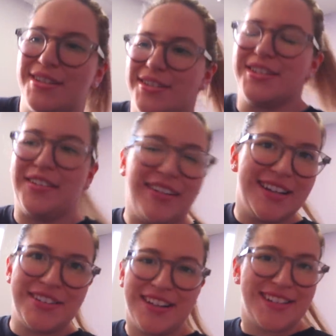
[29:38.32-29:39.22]
done. Sorry,
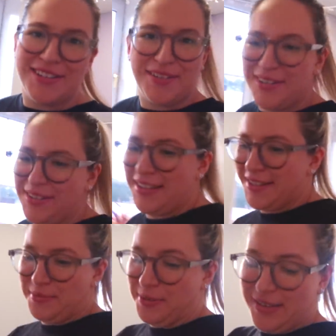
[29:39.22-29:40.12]
I tried to do two
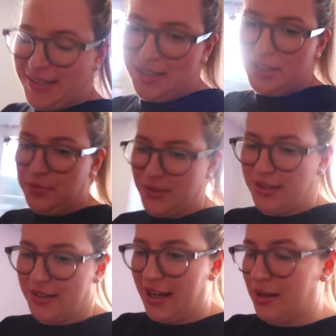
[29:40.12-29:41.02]
things at once and it just
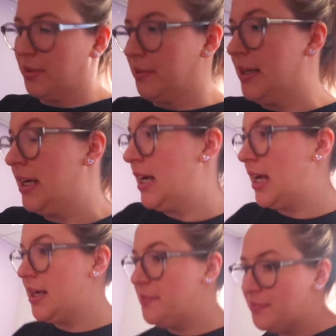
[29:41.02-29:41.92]
wasn't going to happen.
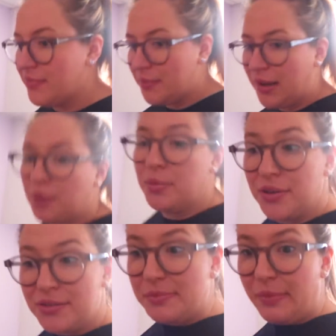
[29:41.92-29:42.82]
Um, my
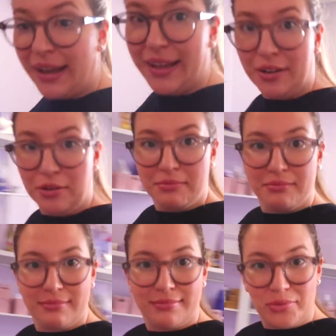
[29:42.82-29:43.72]
computer is backing up,
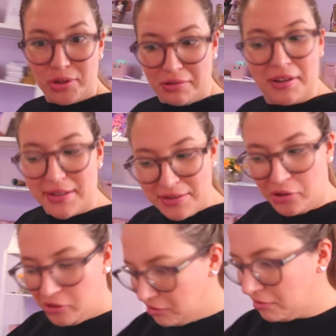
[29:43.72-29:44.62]
so that's
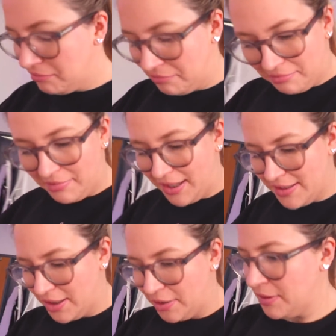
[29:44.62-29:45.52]
good.
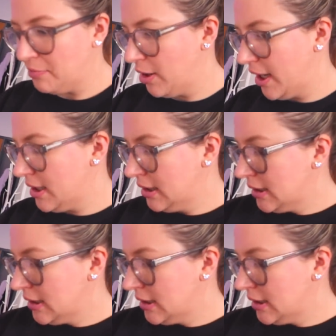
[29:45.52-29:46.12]
Things are going well.